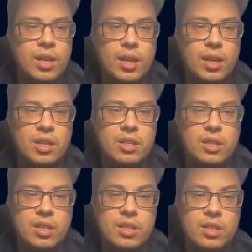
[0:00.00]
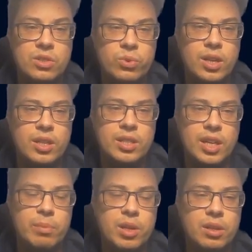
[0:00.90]
and it is really
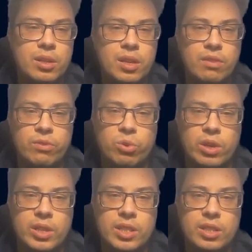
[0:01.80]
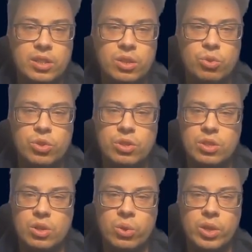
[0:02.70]
stable for test executions.
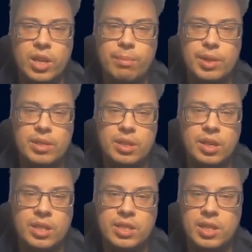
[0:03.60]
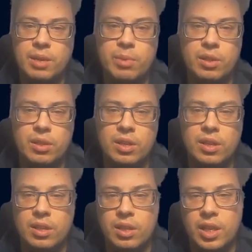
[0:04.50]
All elements are stable
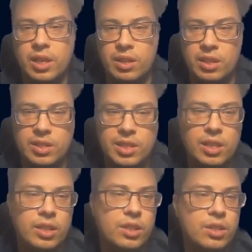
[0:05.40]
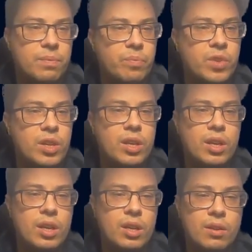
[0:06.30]
like in Selenide.
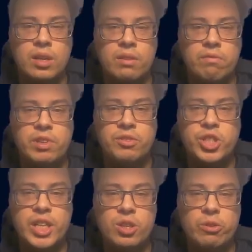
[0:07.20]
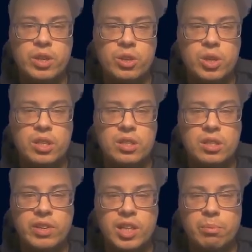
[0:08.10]
With JDI Nova, you can
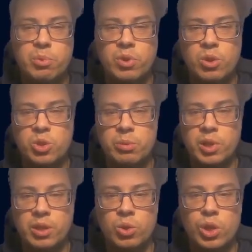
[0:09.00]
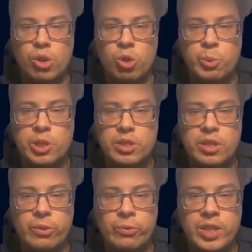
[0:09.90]
develop reusable UI objects
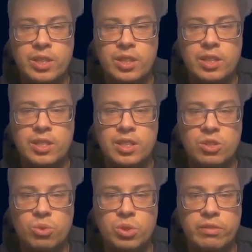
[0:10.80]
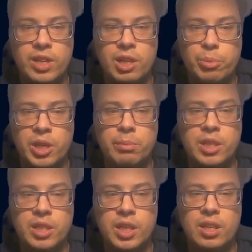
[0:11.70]
that easier to develop and
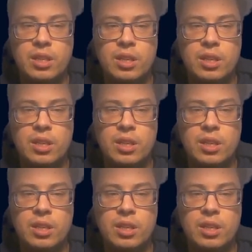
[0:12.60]
maintain.